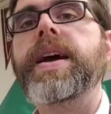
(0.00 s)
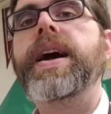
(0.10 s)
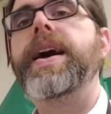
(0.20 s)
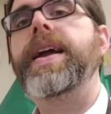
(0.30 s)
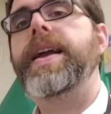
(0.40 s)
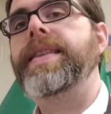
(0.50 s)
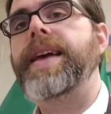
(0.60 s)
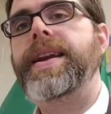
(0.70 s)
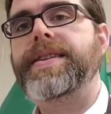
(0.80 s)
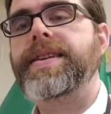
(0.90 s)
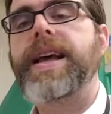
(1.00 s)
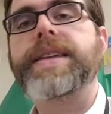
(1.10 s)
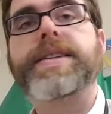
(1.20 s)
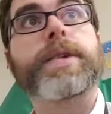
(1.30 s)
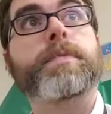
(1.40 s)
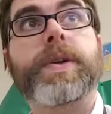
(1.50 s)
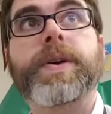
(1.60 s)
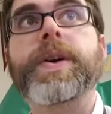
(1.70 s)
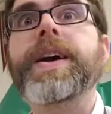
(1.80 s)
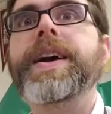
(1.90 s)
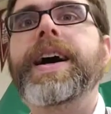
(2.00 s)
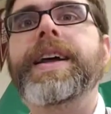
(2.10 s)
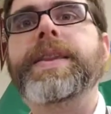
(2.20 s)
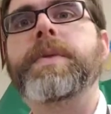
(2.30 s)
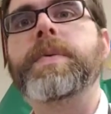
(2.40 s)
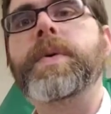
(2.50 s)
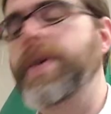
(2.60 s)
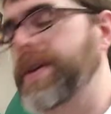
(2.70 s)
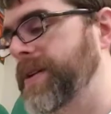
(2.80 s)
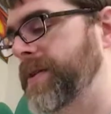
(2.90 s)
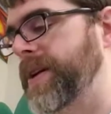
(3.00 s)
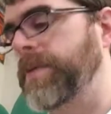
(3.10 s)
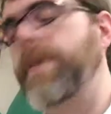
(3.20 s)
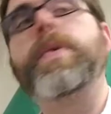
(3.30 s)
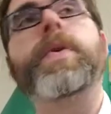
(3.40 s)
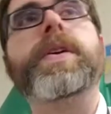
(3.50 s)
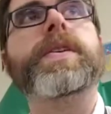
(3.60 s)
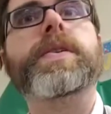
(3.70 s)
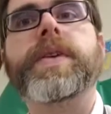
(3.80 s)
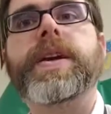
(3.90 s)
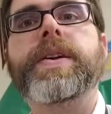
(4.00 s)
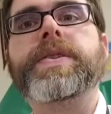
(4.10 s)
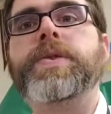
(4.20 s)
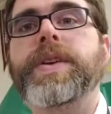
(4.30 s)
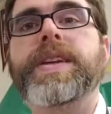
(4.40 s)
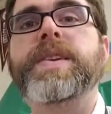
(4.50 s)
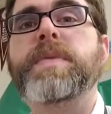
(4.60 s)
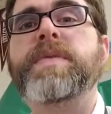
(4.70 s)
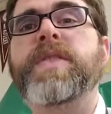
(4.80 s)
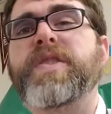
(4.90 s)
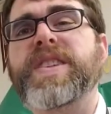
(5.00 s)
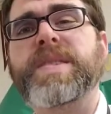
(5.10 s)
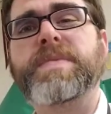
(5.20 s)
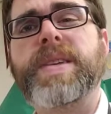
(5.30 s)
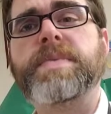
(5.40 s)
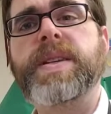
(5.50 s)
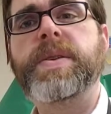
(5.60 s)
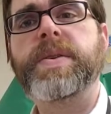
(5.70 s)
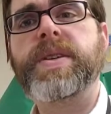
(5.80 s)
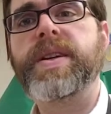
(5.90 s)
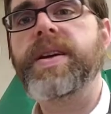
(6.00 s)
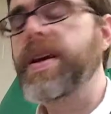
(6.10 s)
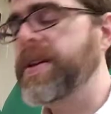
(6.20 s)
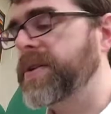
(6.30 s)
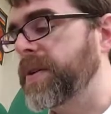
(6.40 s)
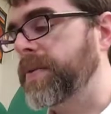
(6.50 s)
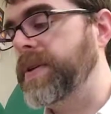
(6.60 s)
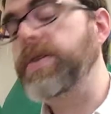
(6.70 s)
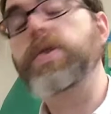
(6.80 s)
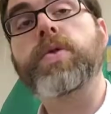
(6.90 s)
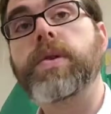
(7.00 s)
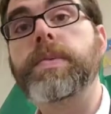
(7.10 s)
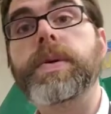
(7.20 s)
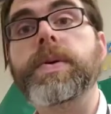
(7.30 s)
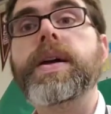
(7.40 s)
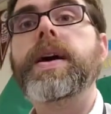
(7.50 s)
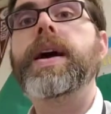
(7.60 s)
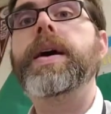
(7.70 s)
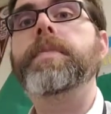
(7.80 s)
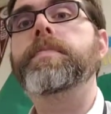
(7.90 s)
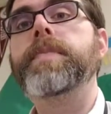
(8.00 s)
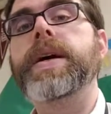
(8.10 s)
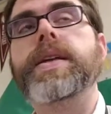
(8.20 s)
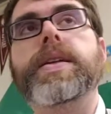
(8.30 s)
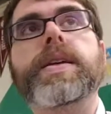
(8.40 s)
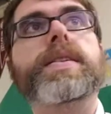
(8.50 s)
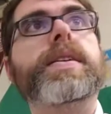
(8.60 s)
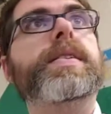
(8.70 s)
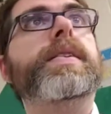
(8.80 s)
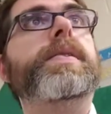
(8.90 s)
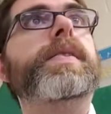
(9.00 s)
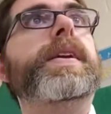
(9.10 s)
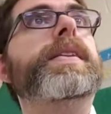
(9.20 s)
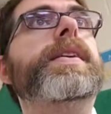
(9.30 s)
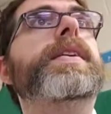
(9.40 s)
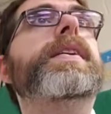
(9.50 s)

and that is a lot simpler than what we're going to do here. What we're going to do here is going to end up involving some substitution. So it's doable, but it's a little lengthy.